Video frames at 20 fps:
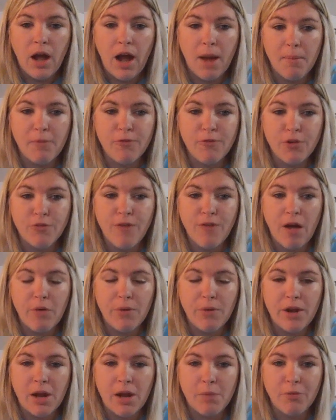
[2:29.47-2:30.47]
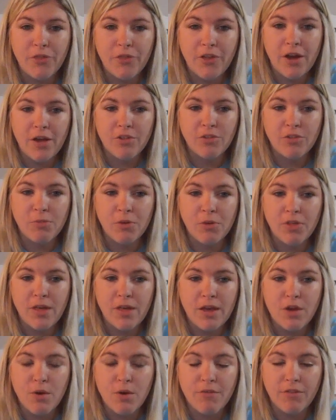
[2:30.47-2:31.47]
if you're following up with a customer
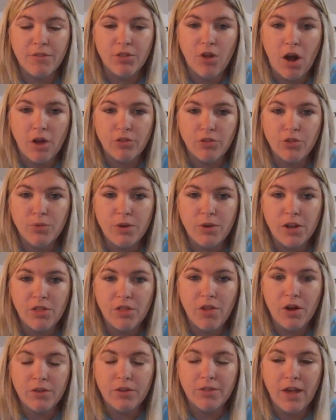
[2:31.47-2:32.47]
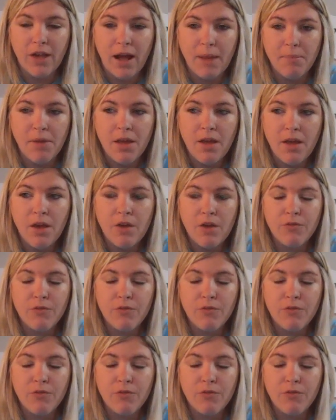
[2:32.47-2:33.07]
that you haven't talked to in a long time,